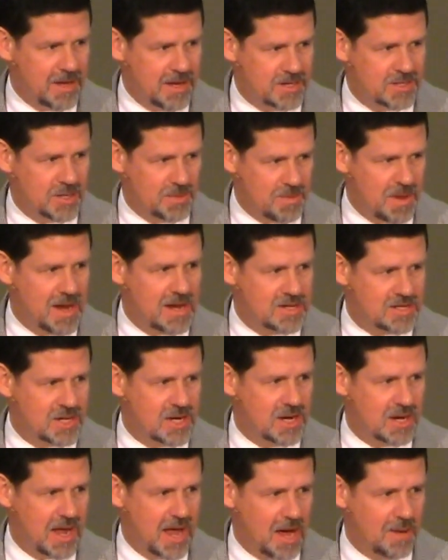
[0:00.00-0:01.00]
it's
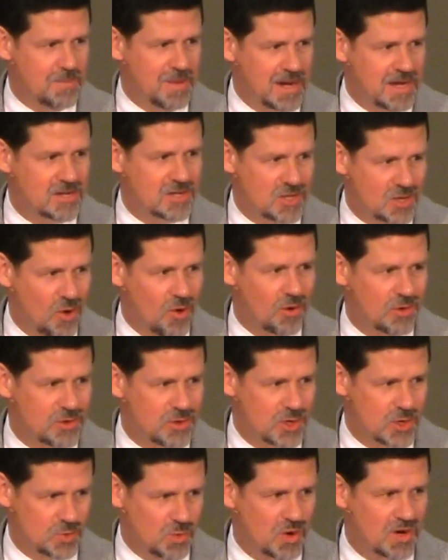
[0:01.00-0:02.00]
amazing how many
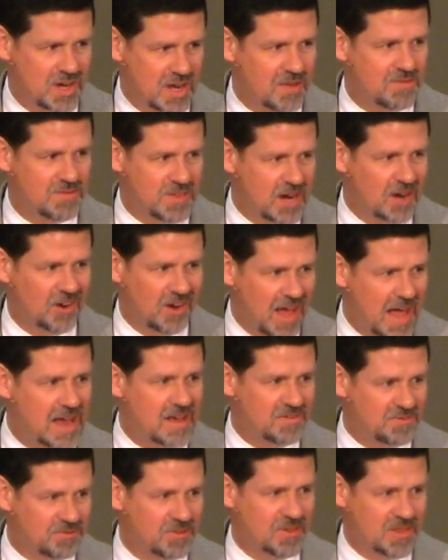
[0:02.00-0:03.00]
soldiers will give their
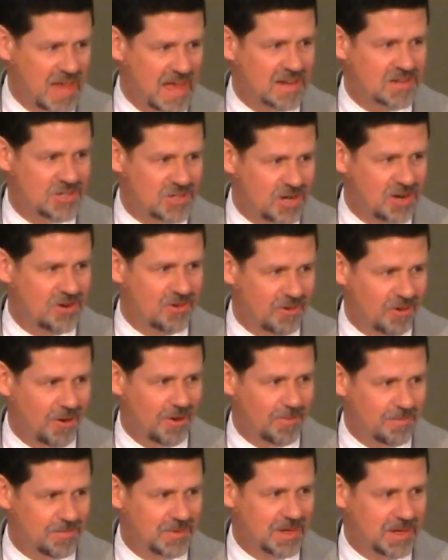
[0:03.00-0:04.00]
life for that general.
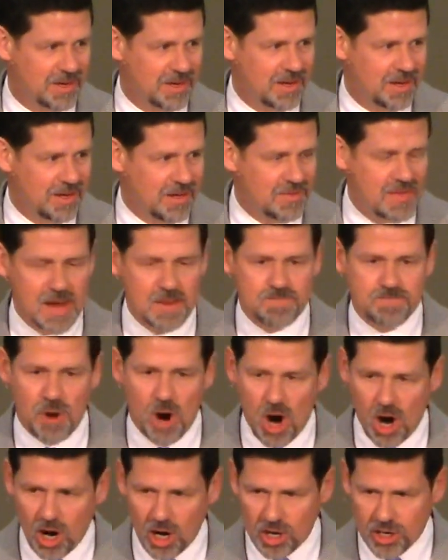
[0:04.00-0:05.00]
They
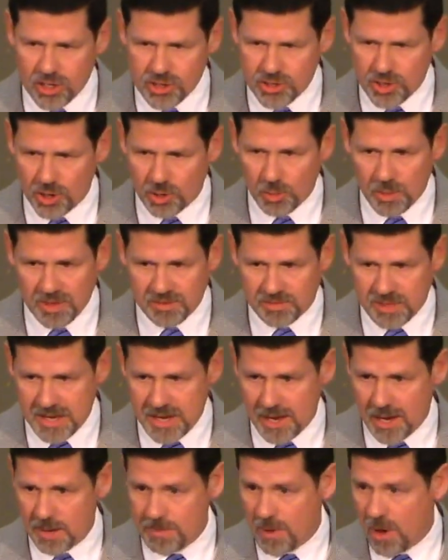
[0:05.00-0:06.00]
partner with
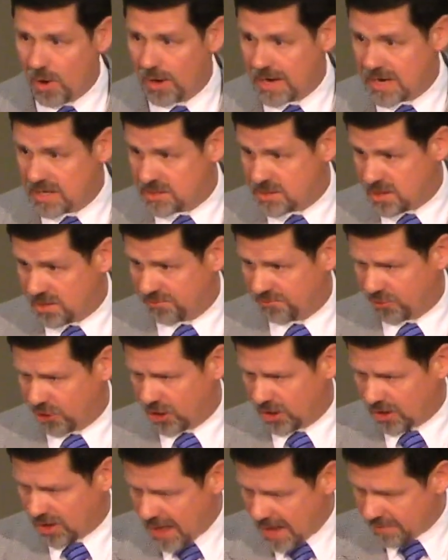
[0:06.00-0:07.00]
him on a
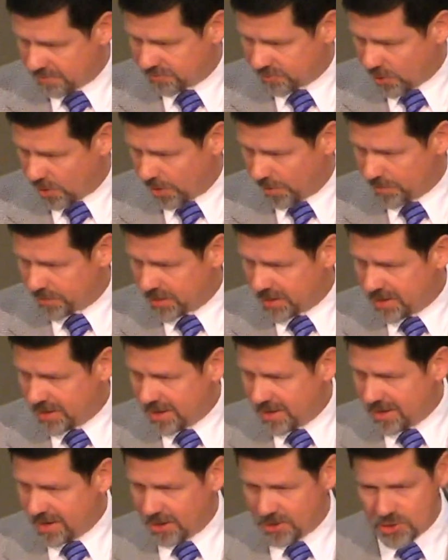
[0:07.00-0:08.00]
different level.
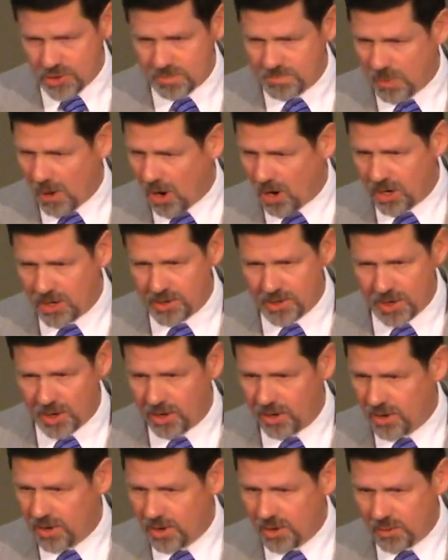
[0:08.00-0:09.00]
Now, you can
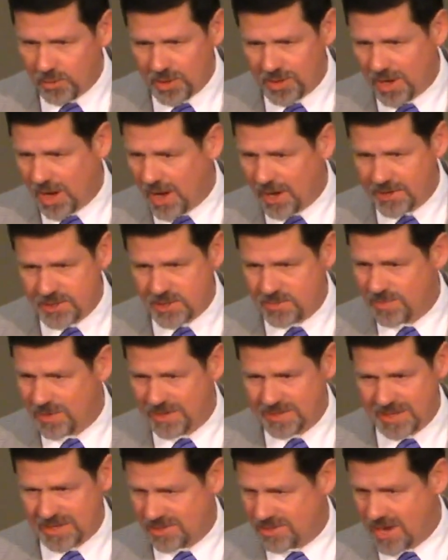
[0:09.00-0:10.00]
partner with a
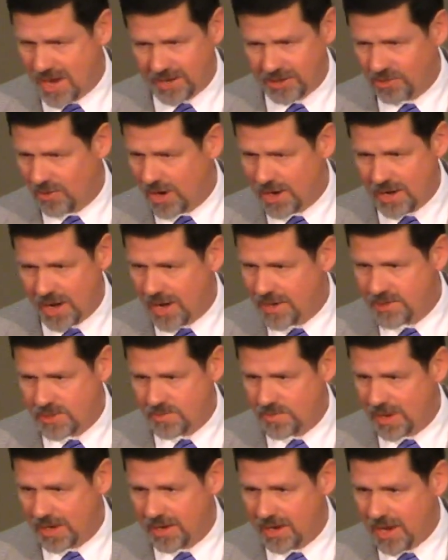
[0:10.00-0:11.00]
husband that's not a great
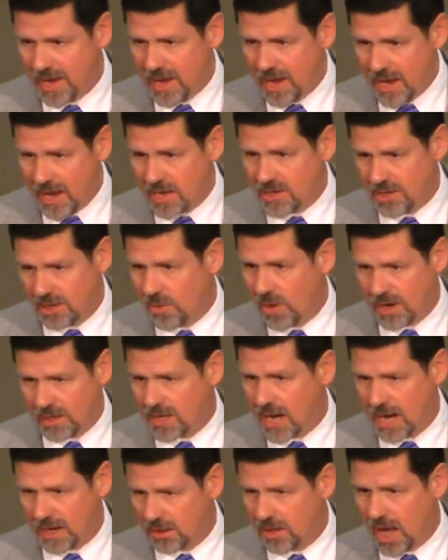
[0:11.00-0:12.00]
husband. And you know
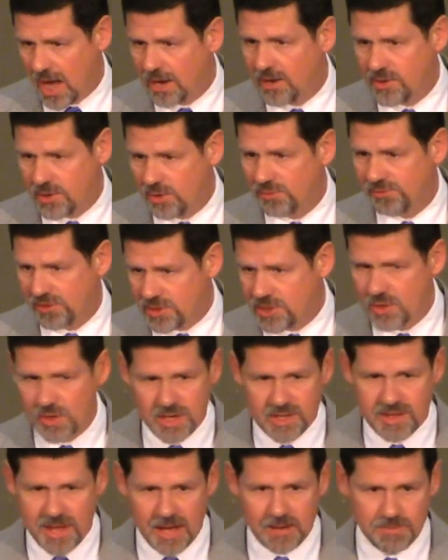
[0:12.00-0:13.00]
what? God will honor you for
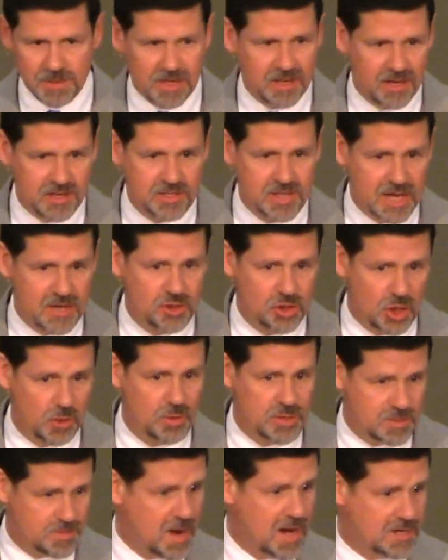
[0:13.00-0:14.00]
doing that because that's
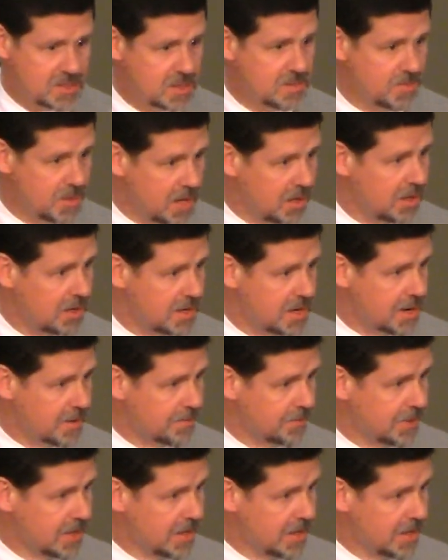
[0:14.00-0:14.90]
your responsibility.